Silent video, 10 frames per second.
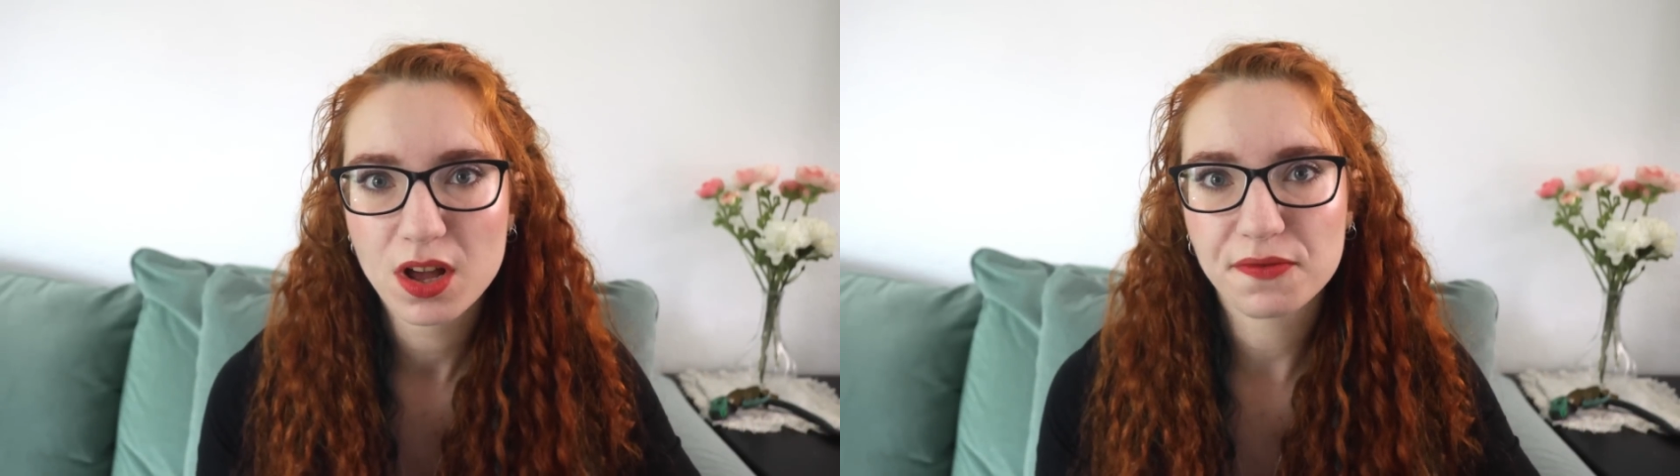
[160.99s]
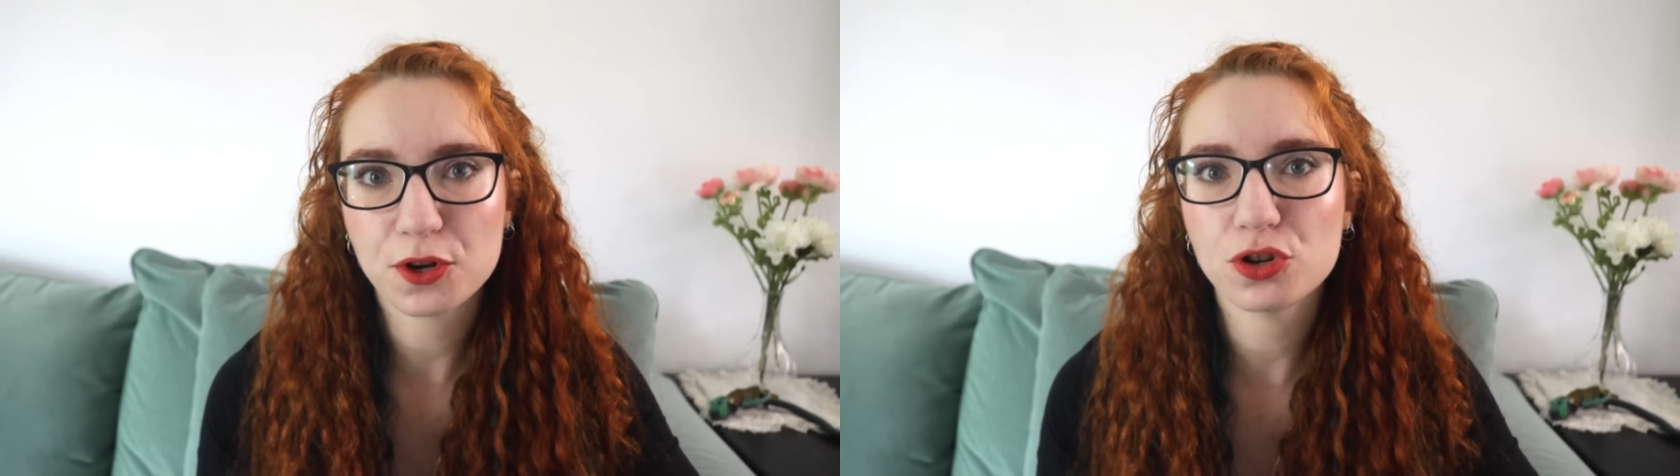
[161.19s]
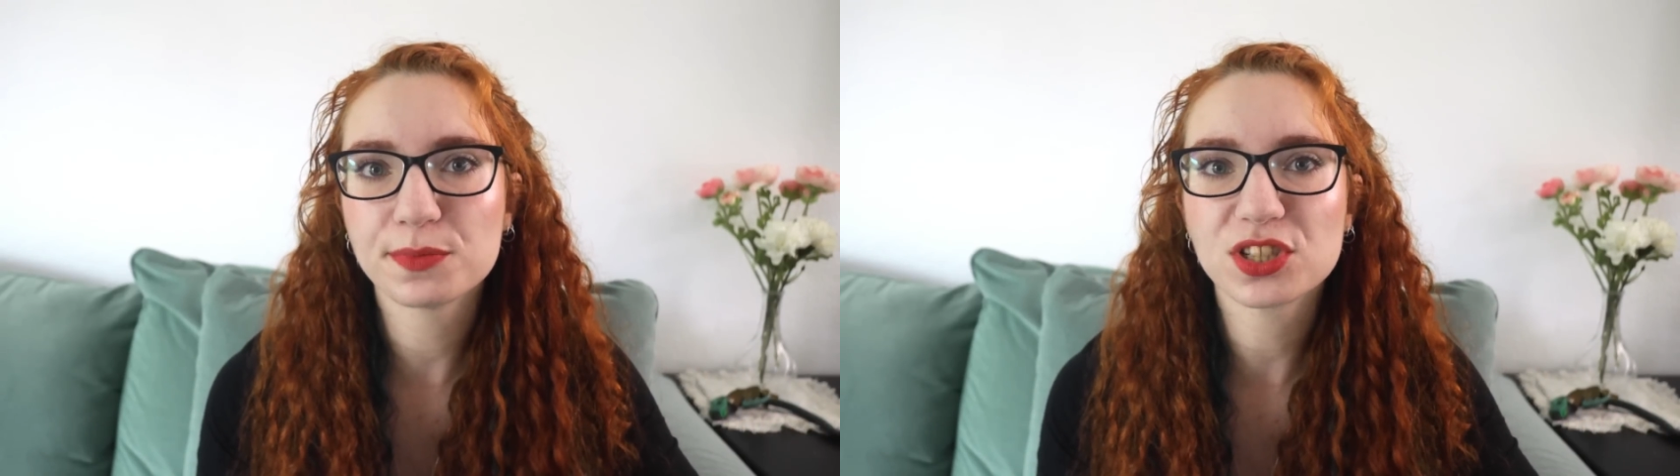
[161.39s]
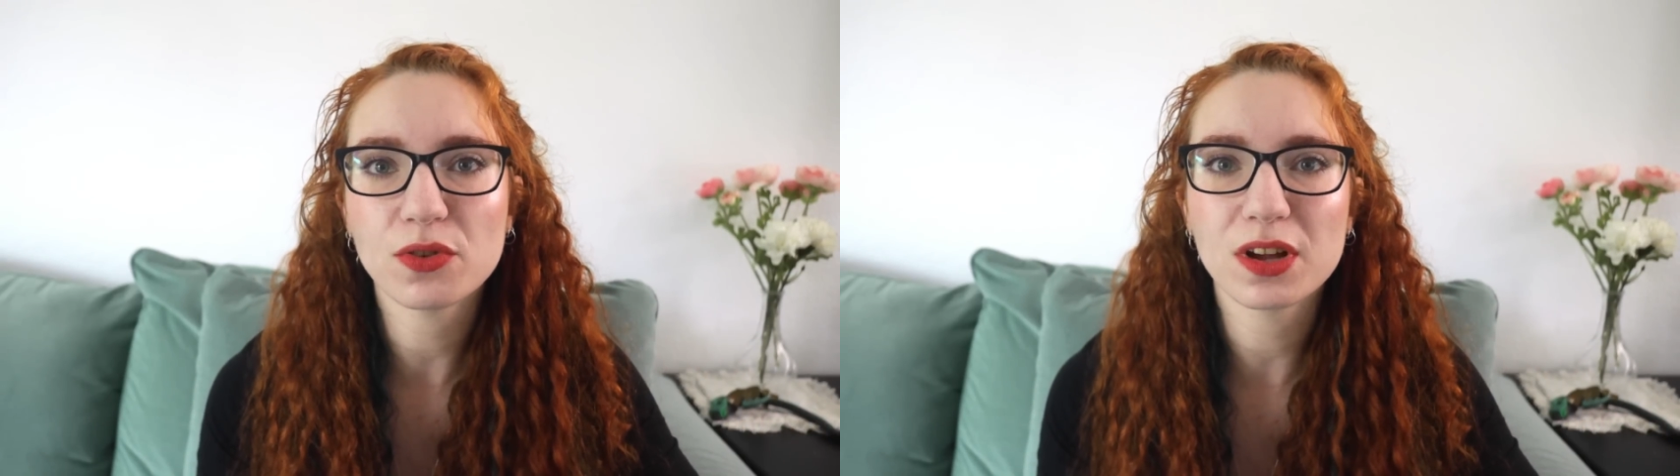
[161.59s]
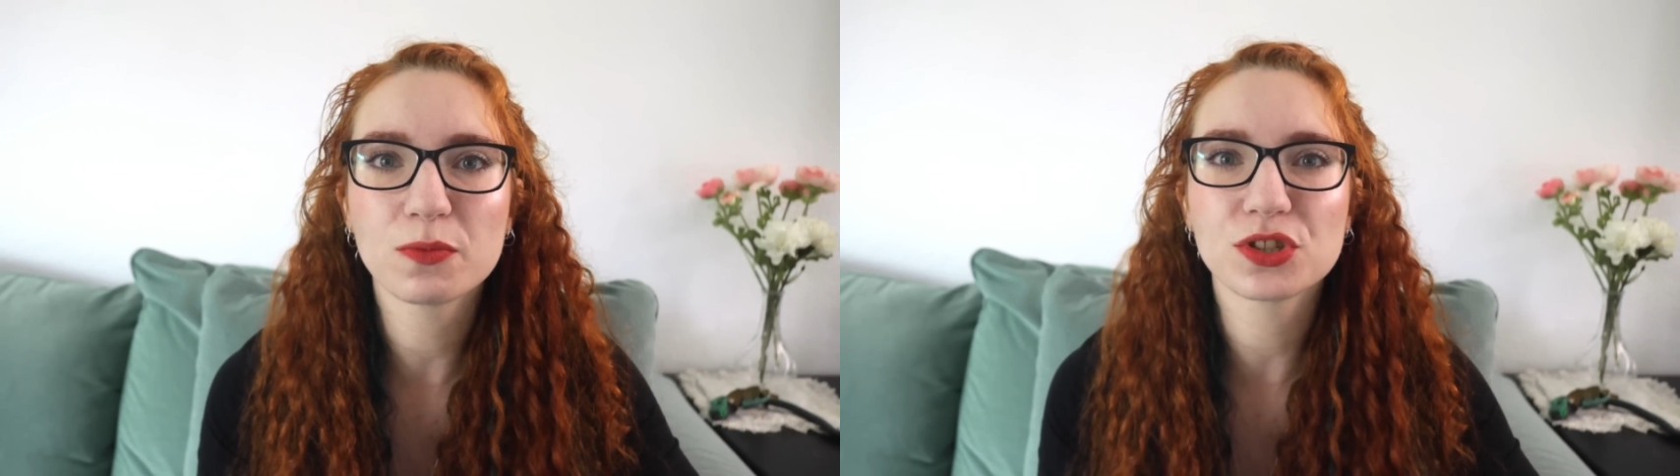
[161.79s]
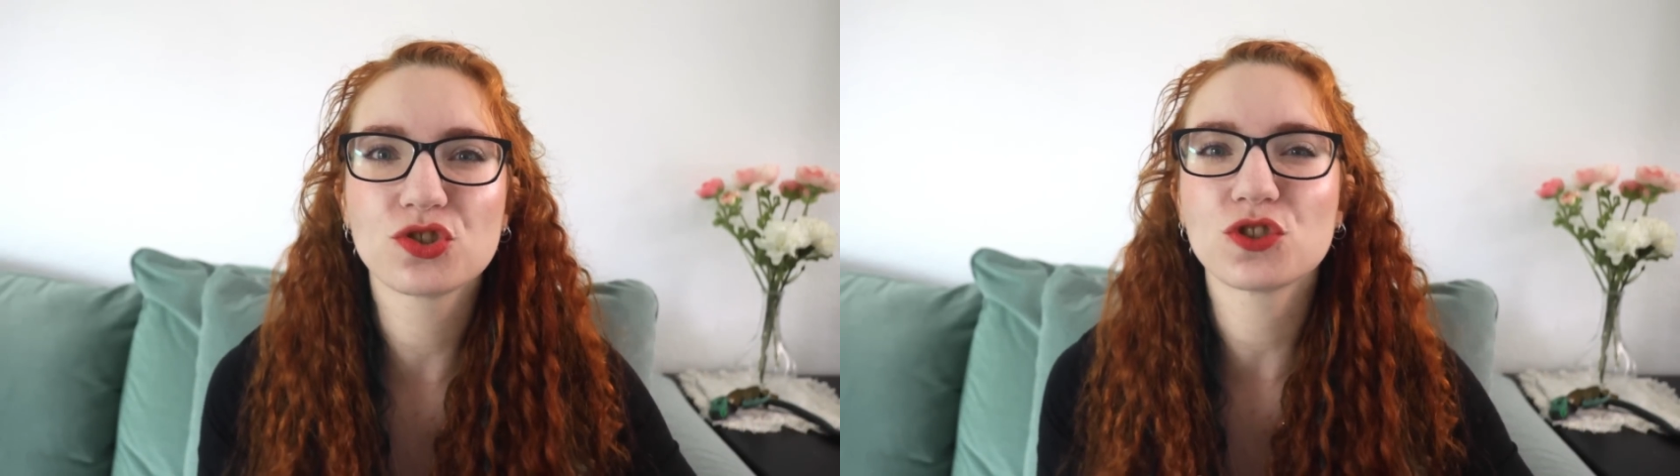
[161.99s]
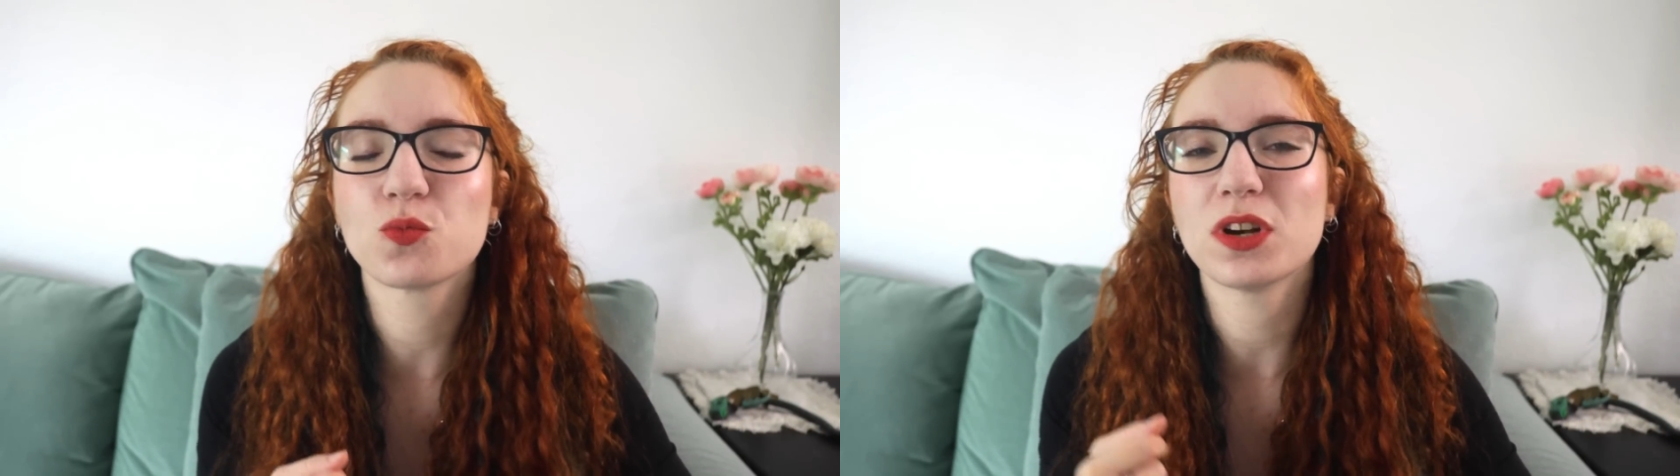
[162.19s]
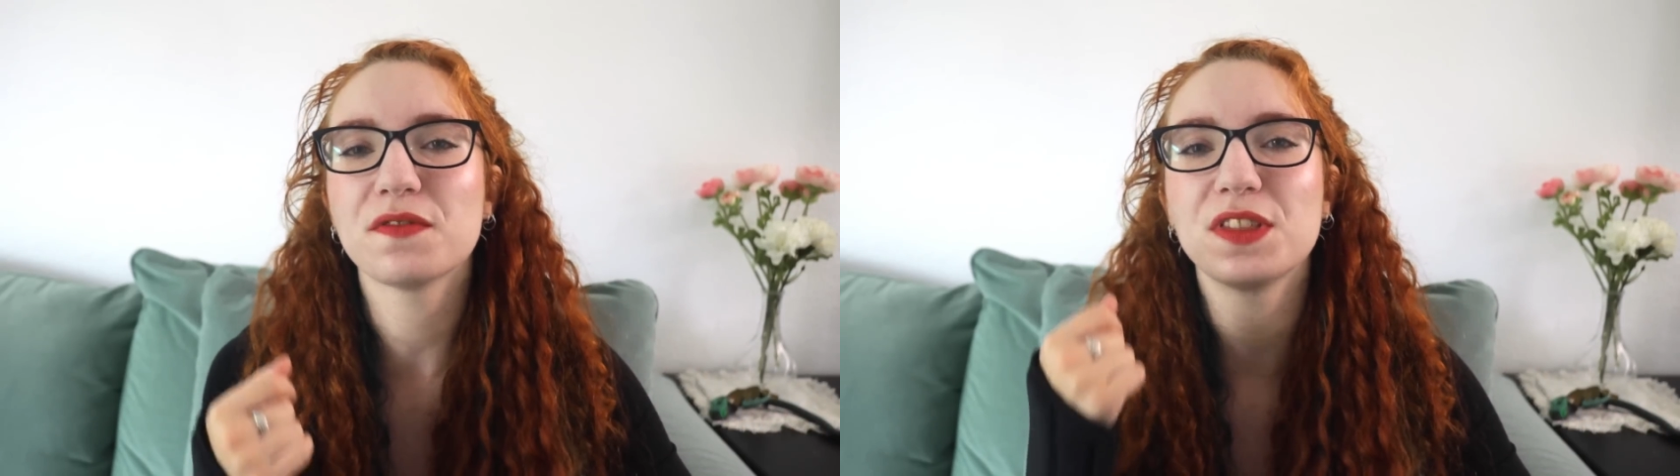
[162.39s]
for whom sewing was
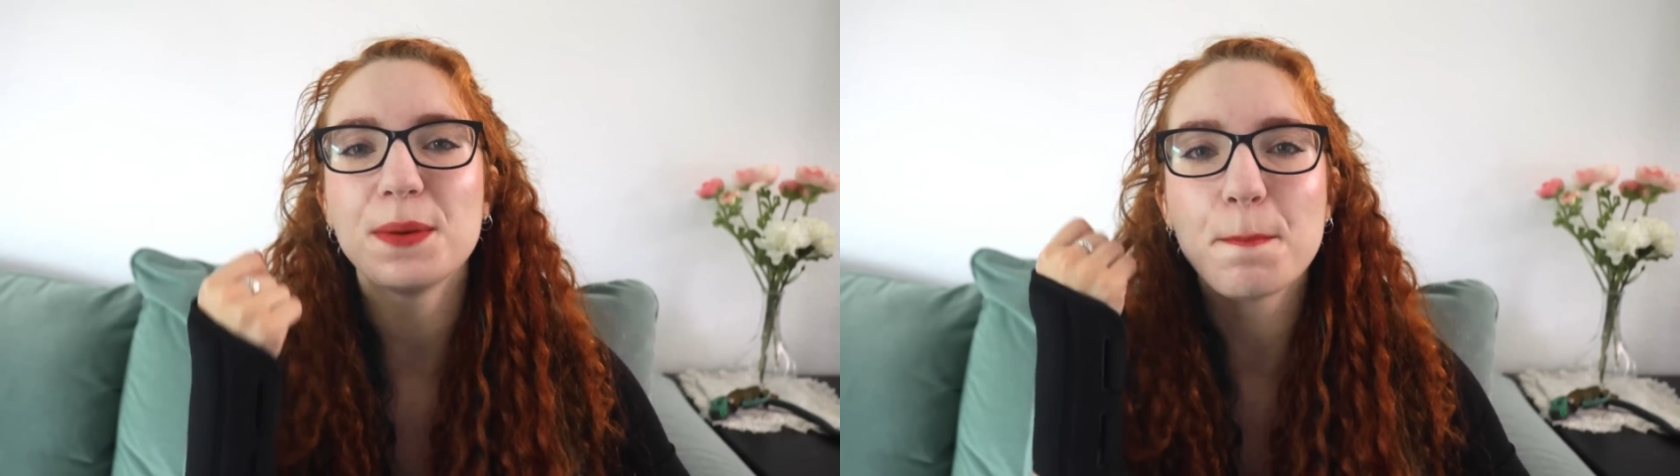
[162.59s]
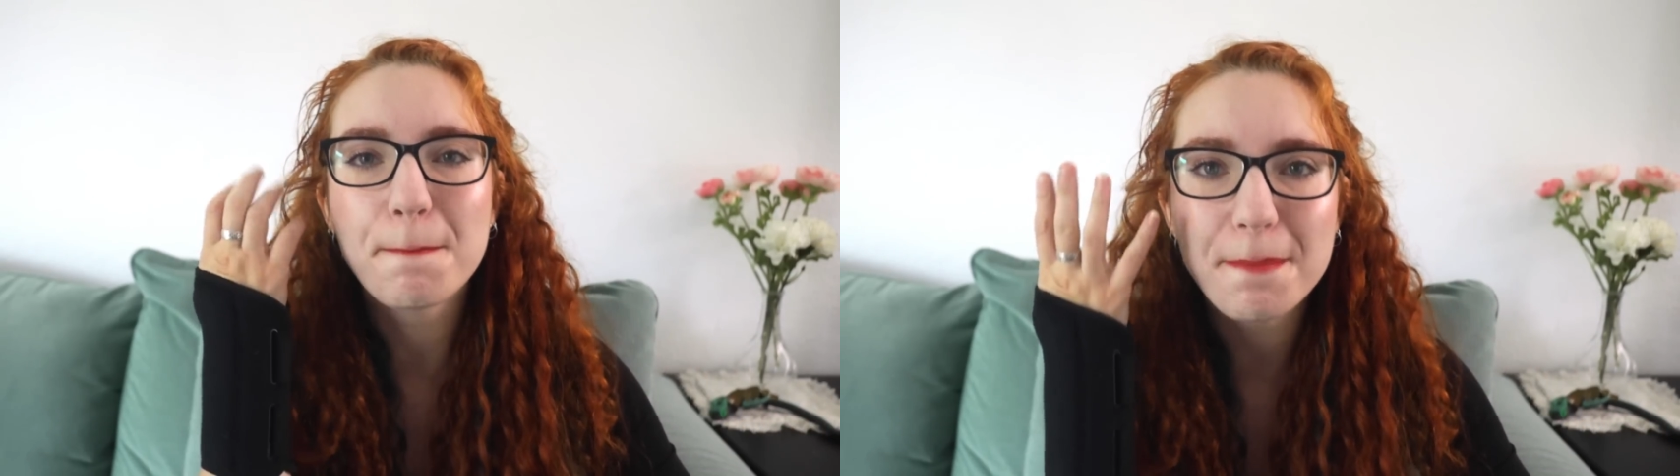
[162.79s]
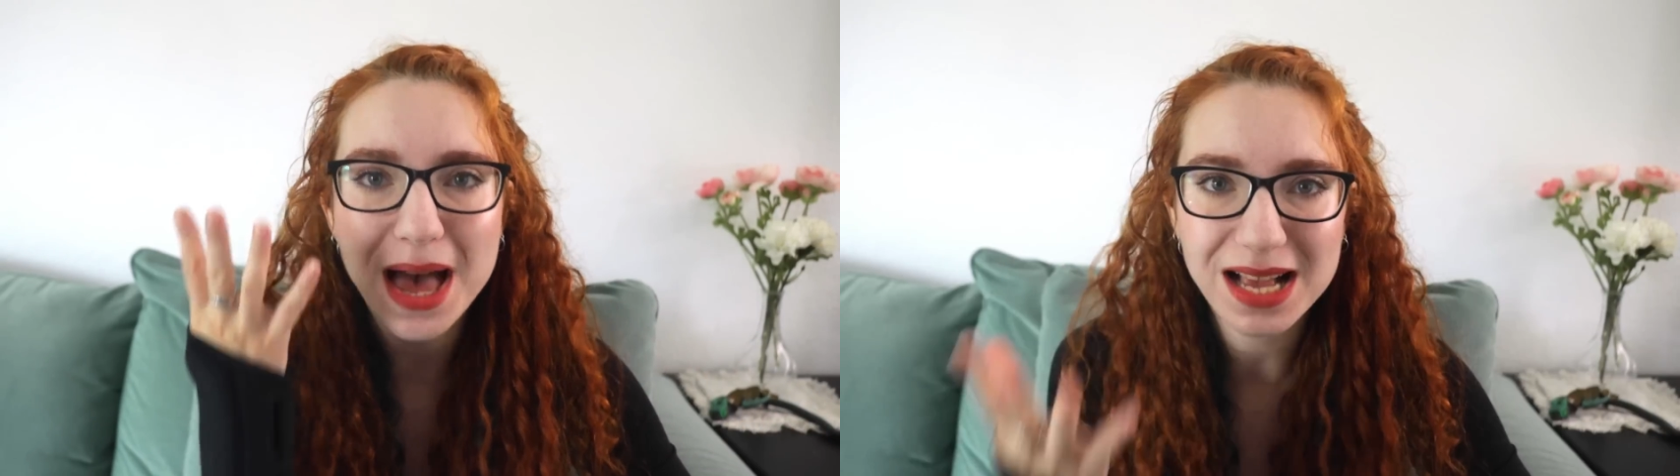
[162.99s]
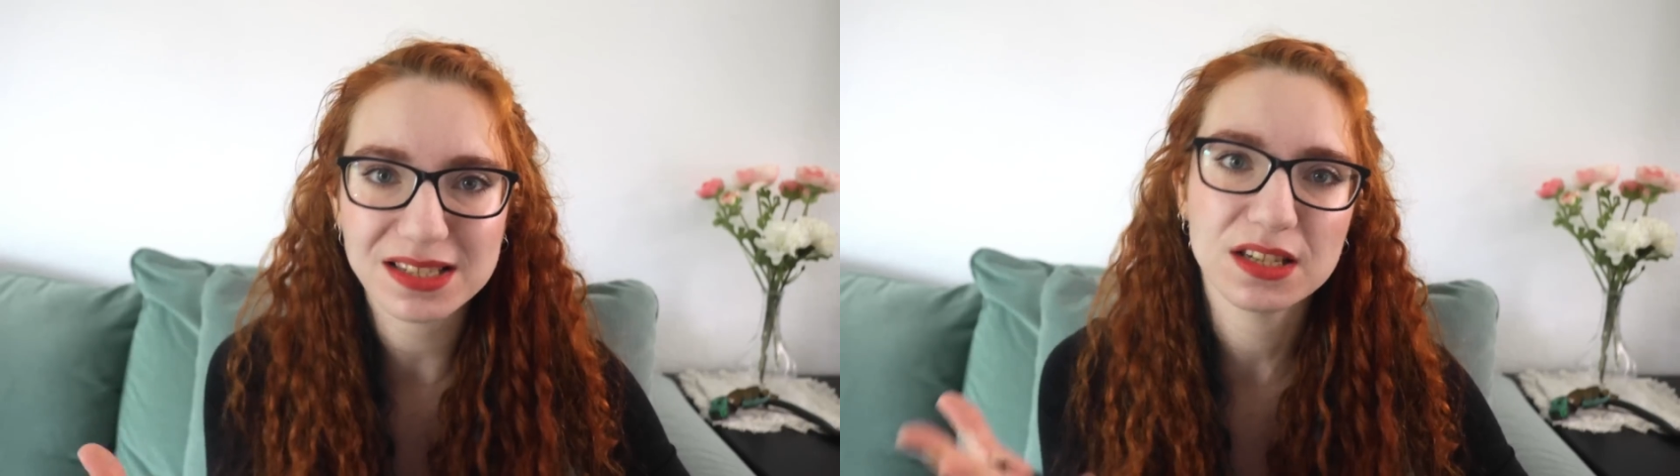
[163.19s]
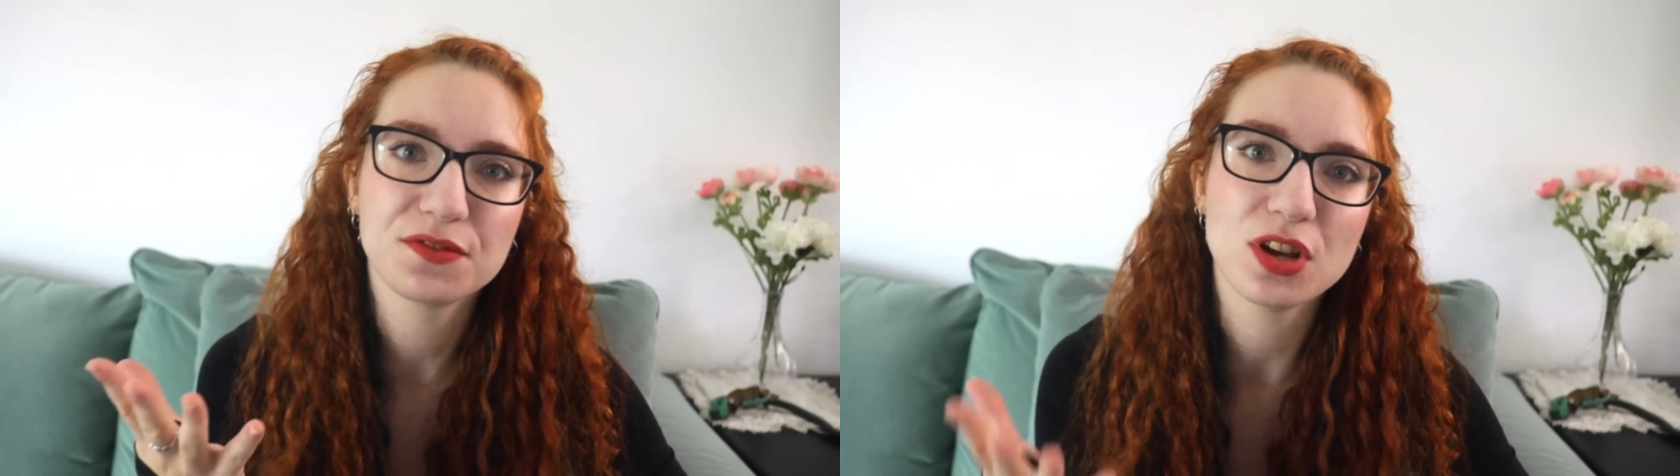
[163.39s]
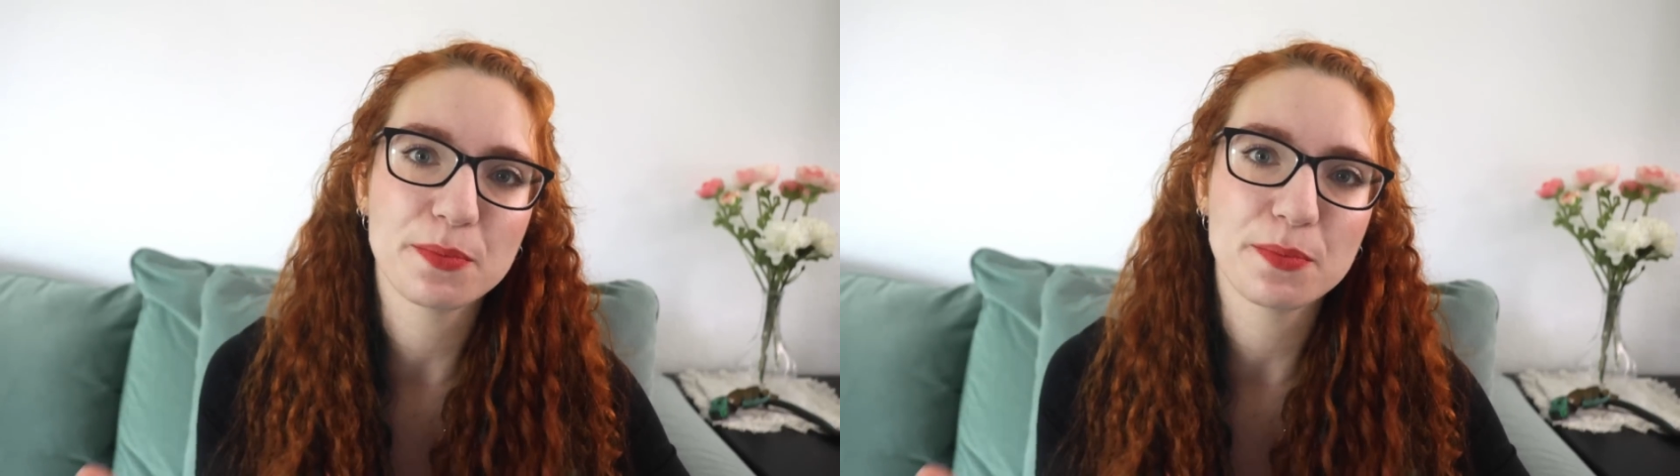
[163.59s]
just one of the massive